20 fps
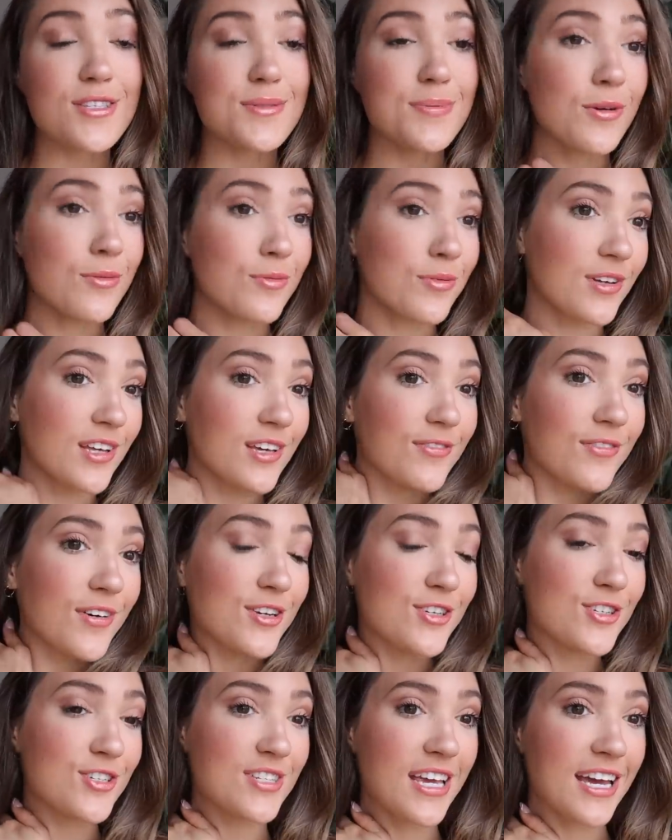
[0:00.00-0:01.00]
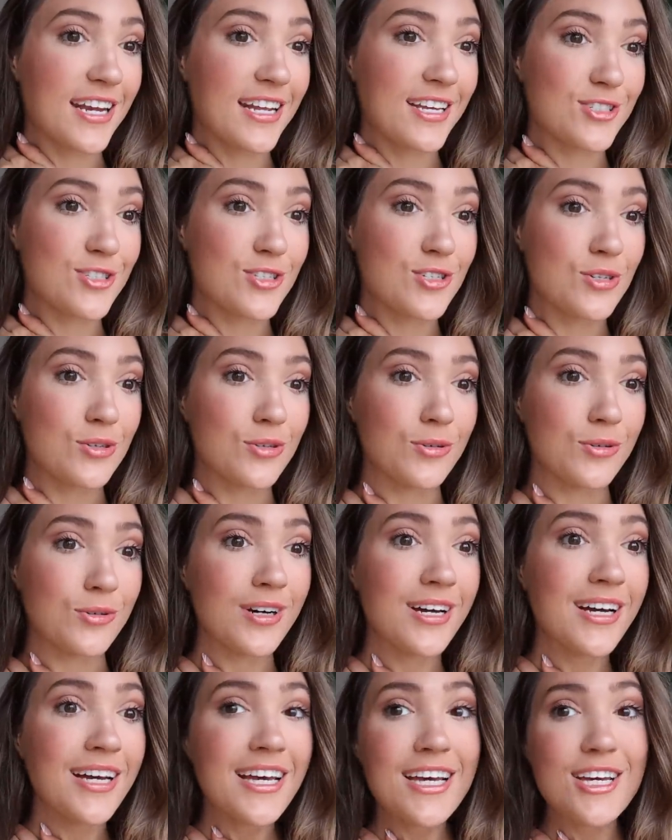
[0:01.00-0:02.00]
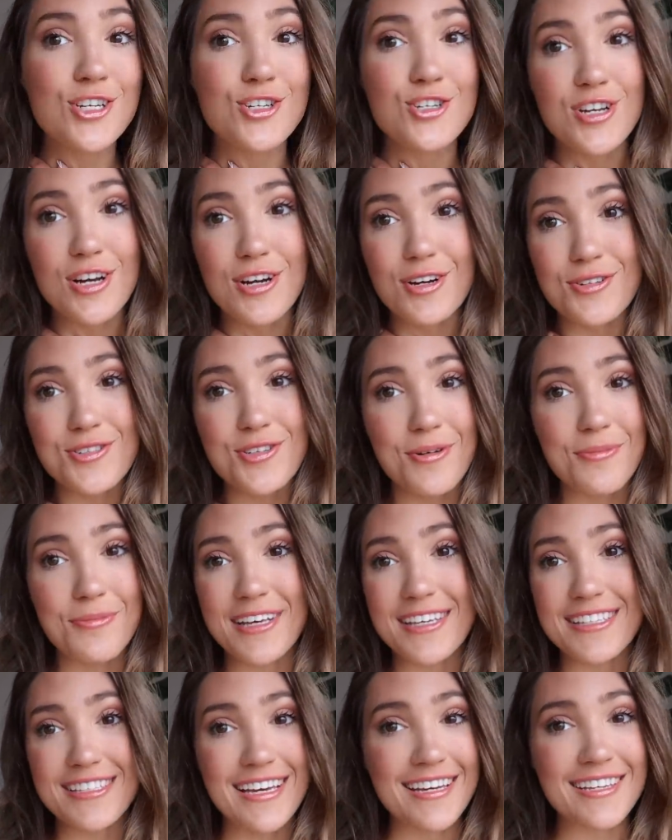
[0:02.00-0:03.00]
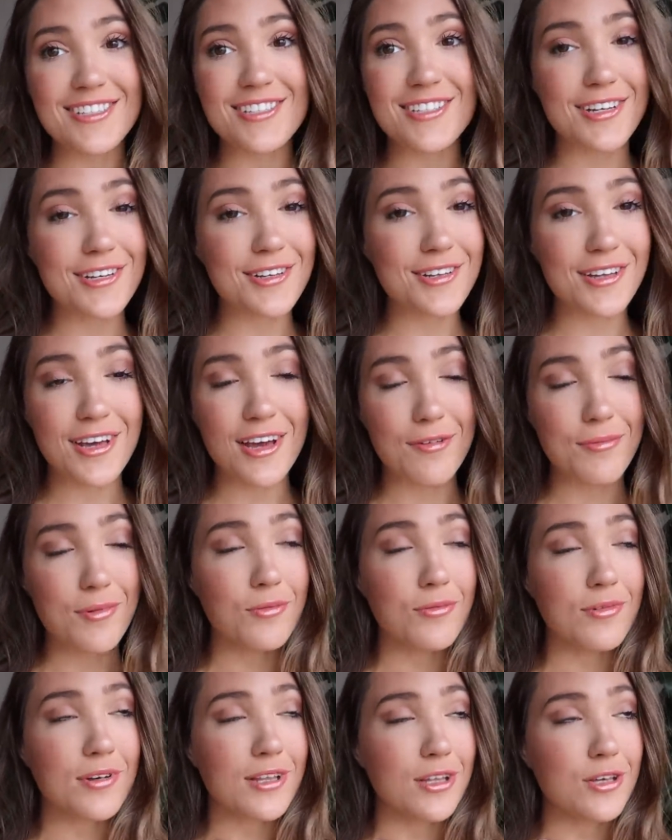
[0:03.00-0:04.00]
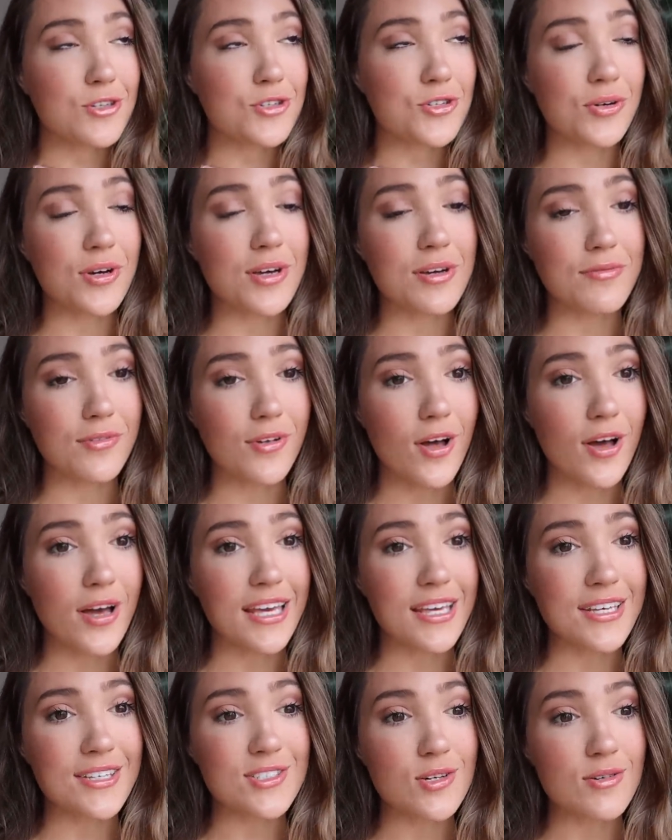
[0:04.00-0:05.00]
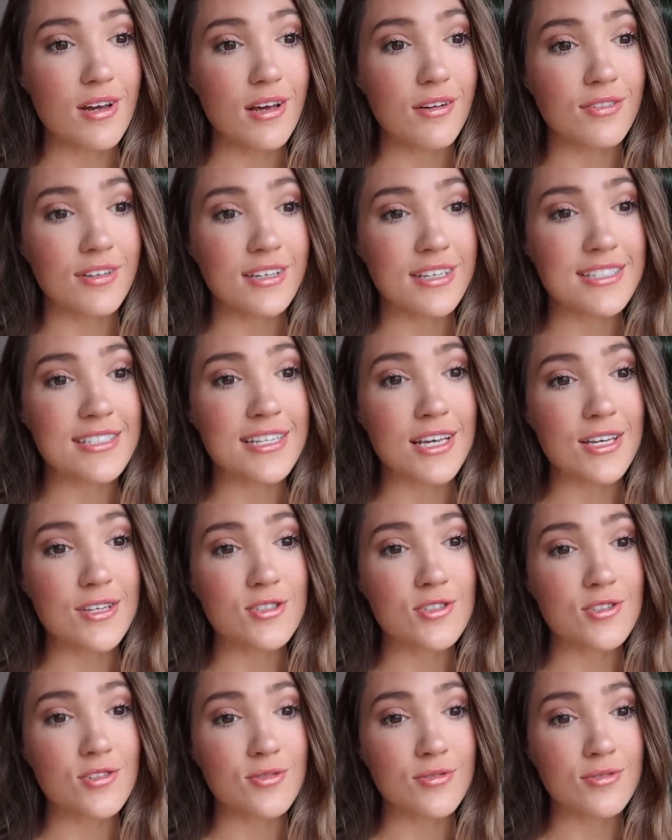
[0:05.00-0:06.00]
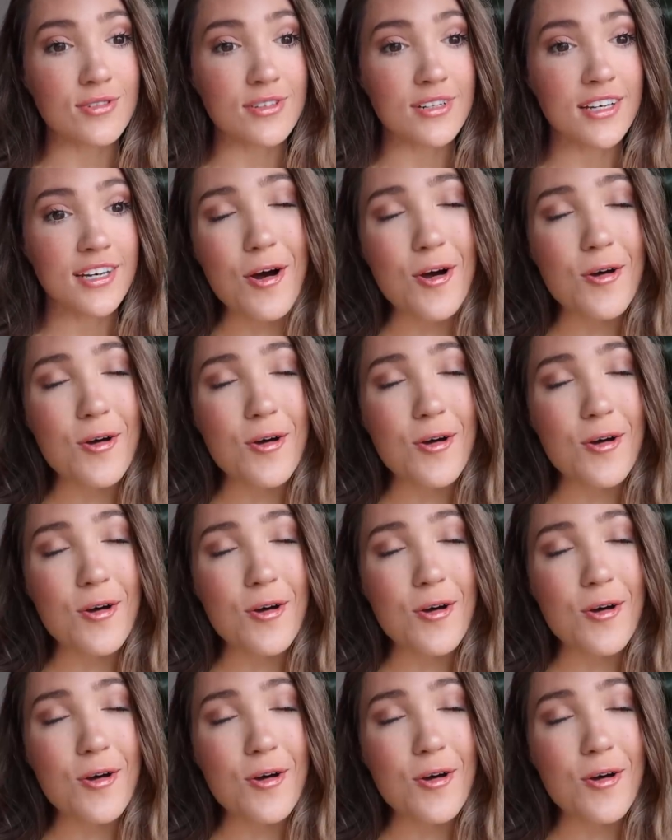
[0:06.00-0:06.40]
It's been really fun just getting to share so many days lately. I've been really enjoying vlogging, so definitely stay tuned.